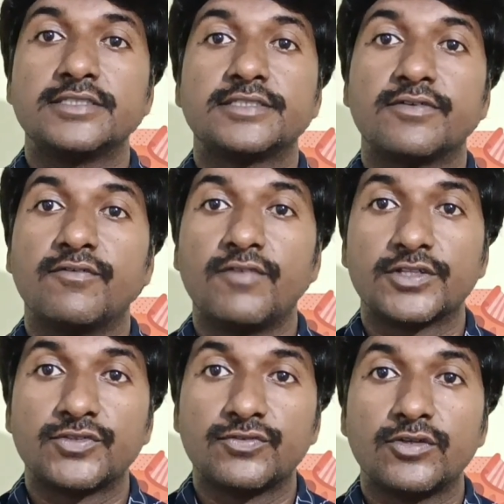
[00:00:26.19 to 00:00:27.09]
is it
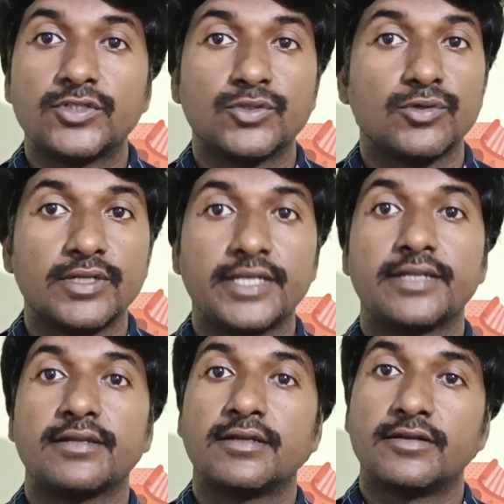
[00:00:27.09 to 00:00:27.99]
worthful to
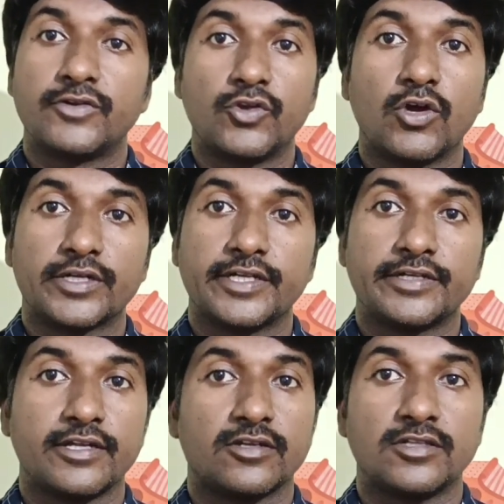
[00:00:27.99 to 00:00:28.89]
learn
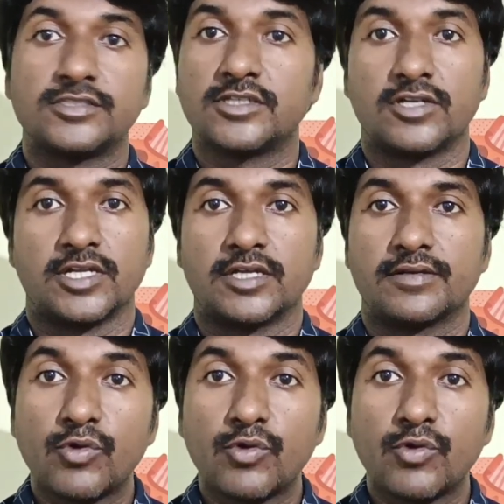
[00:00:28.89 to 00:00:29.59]
.NET technology or not?